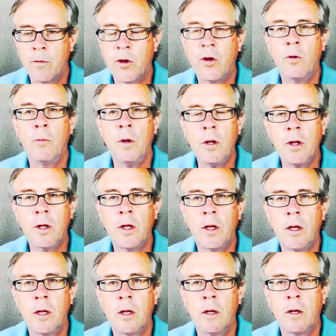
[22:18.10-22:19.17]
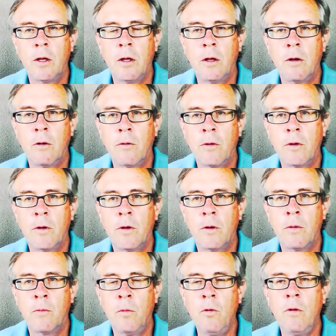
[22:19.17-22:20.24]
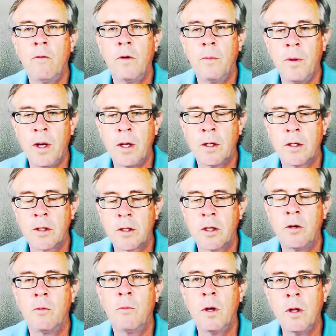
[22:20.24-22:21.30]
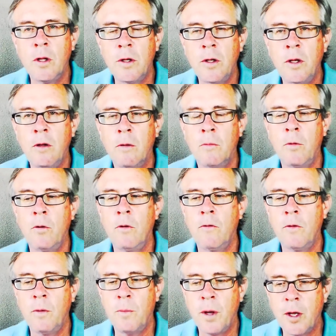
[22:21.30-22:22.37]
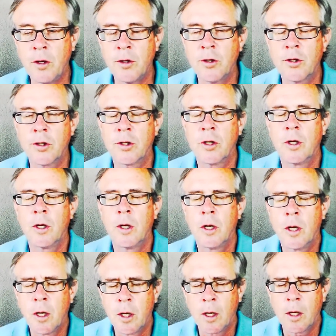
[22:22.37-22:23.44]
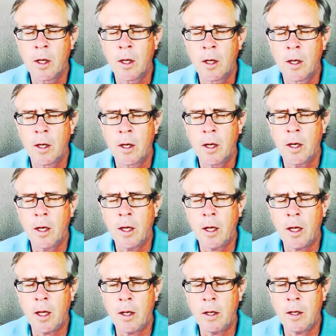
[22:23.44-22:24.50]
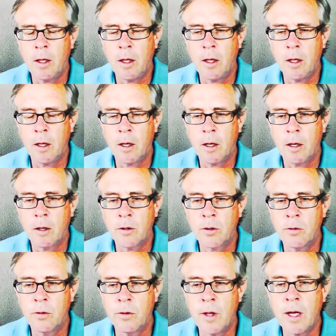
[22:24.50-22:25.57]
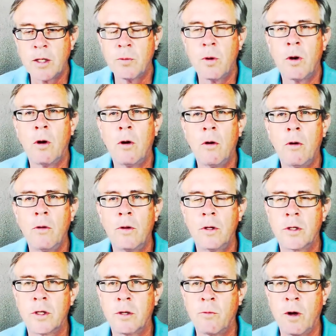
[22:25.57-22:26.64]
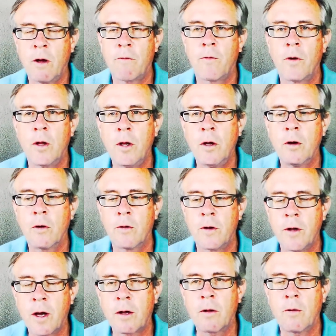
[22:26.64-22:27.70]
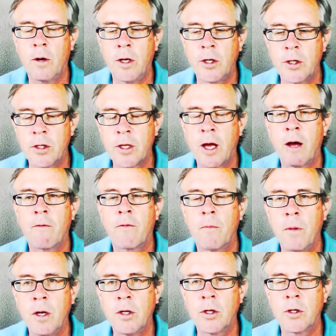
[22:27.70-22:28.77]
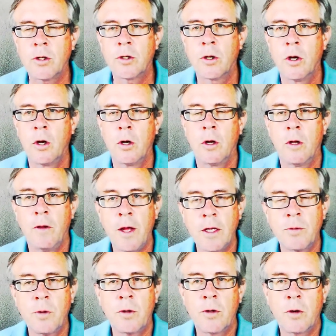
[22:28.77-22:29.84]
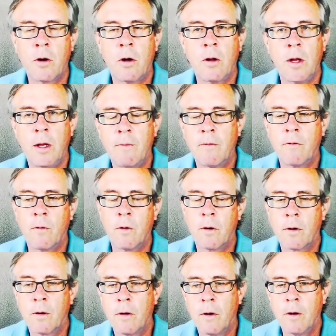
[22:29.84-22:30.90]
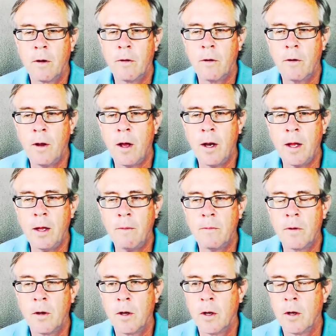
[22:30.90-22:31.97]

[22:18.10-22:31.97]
The humility, you know, the, the, mood of repentance, the humility, the mood of repentance, and the uh, so that's what all this effort here, the declarations, the affirmations, that's what they're all aimed for. They're not aimed